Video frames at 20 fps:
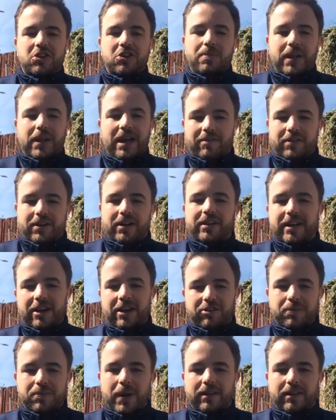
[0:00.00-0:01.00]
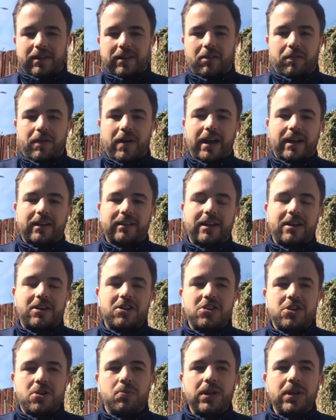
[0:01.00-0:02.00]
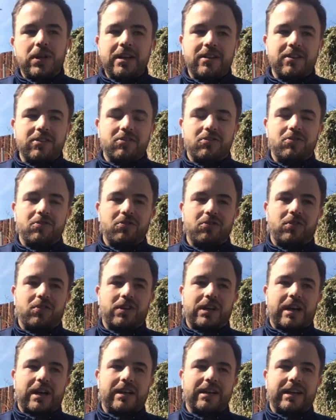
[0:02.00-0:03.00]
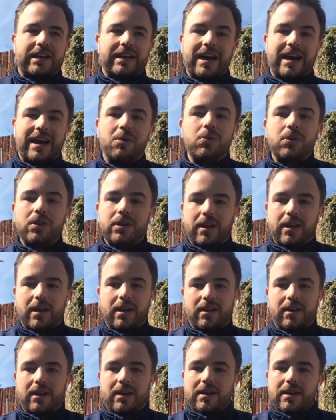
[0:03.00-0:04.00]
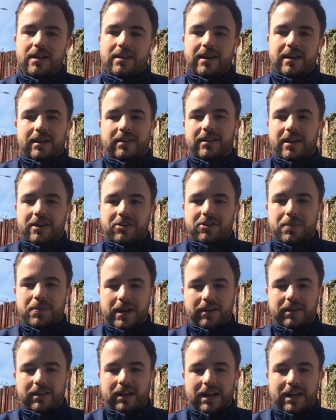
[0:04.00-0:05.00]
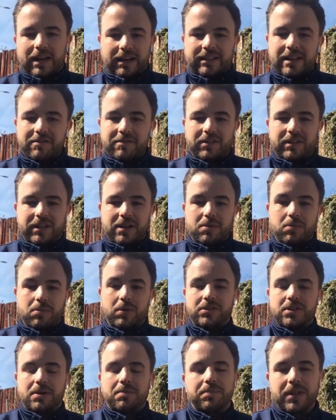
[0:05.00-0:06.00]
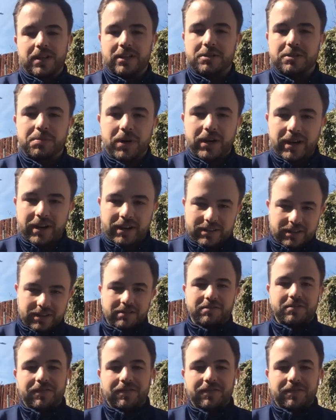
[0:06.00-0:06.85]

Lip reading: to be having a detrimental effect, and you need to kind of counter that detrimental activity with something that's productive.